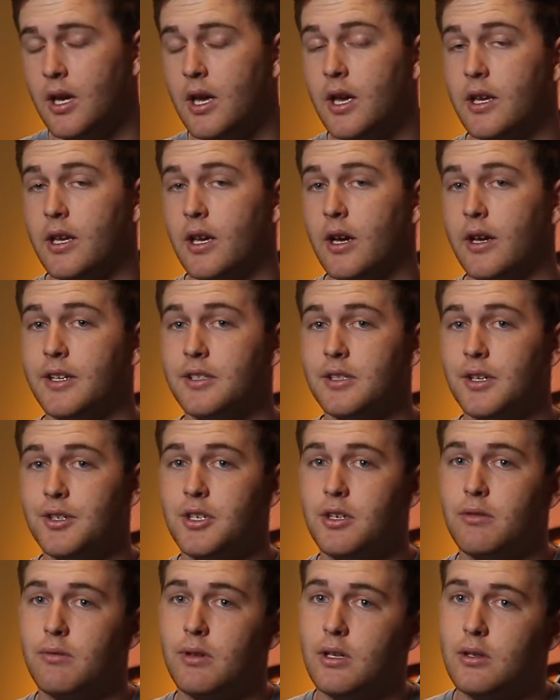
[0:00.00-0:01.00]
Yeah, he's actually
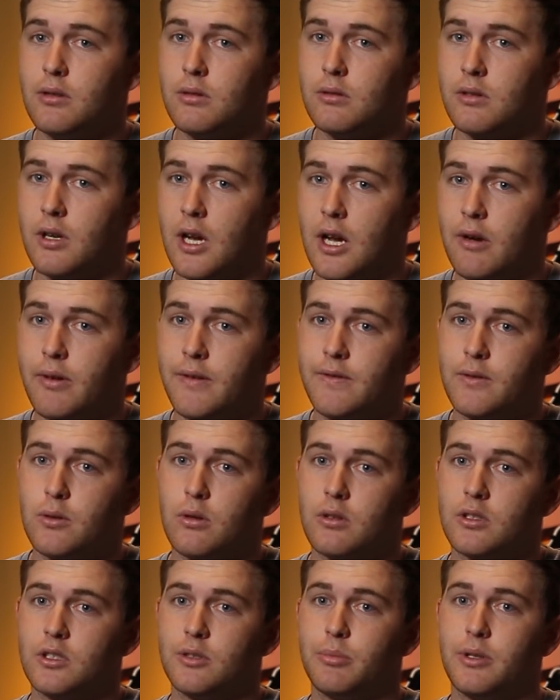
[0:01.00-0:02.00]
a really cool guy. We've
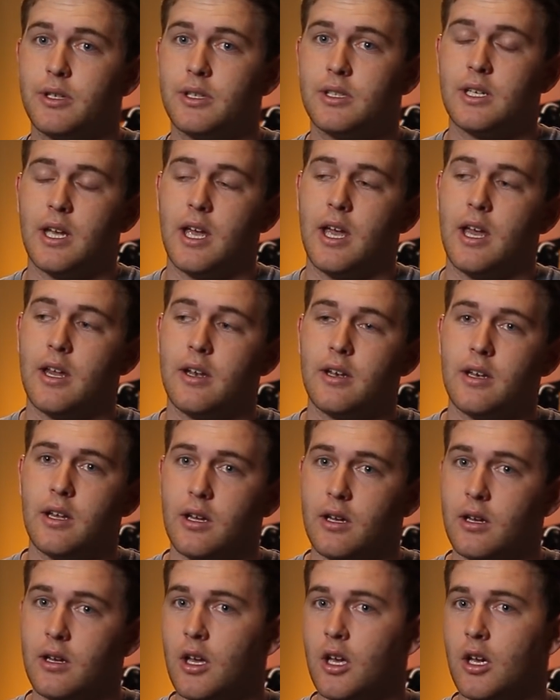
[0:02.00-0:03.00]
talked a bit, and
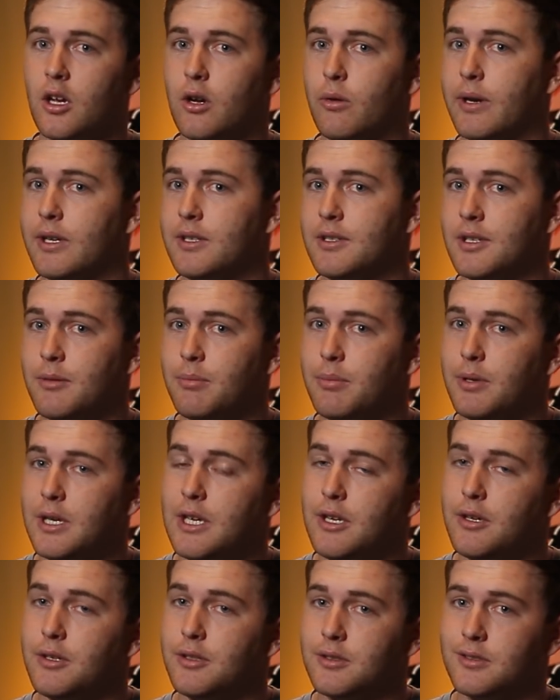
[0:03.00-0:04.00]
quick tip, he
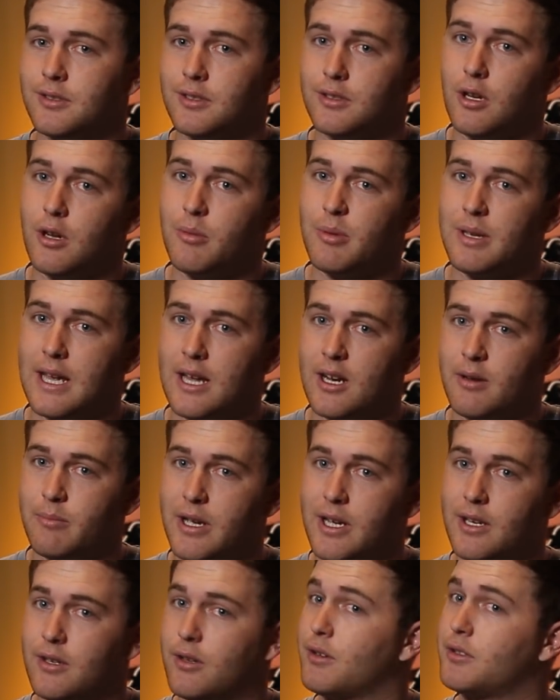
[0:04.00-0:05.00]
uses Adobe
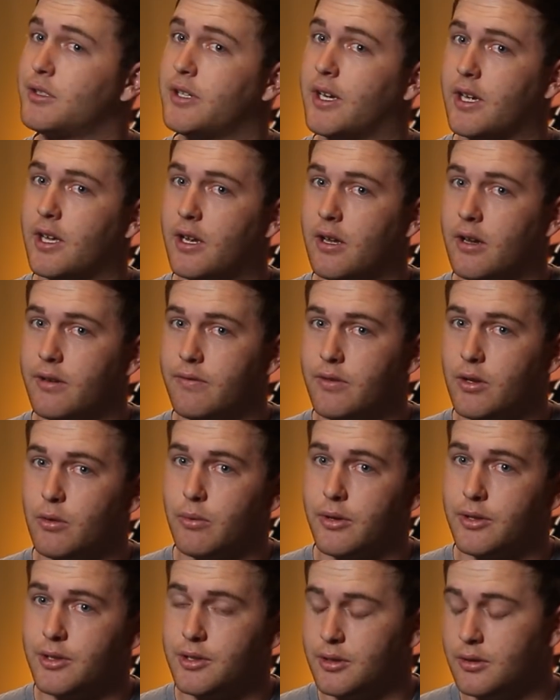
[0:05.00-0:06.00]
Animate. Go check it out if you
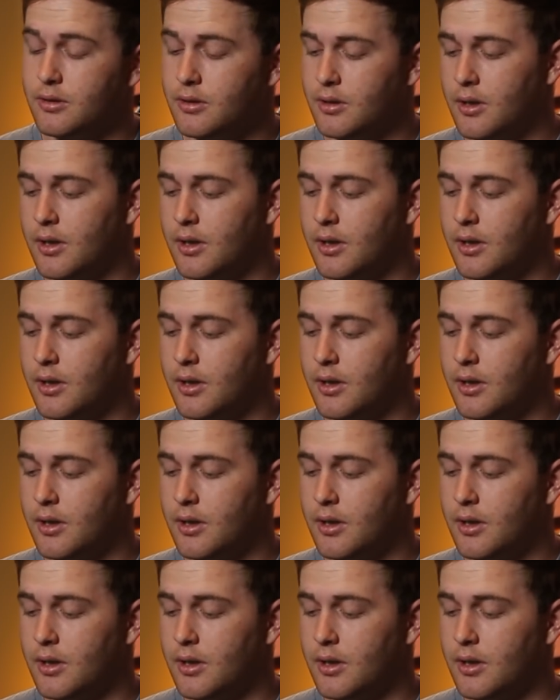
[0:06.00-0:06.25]
want to.